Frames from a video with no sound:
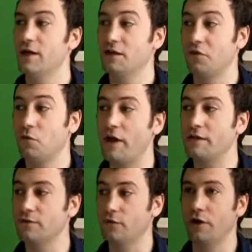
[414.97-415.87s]
That's really
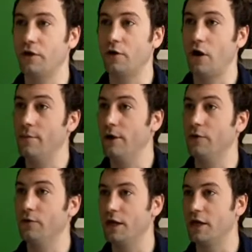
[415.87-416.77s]
wasteful. You know, I
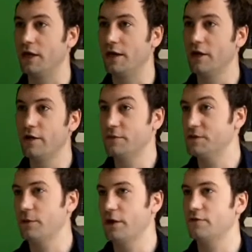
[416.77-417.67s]
might not need it, but
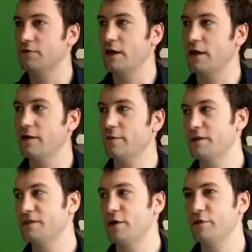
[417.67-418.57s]
someone else can. I and
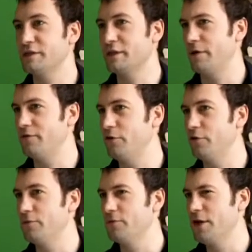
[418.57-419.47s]
mean, it's something I always think about
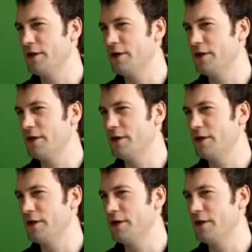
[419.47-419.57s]
films.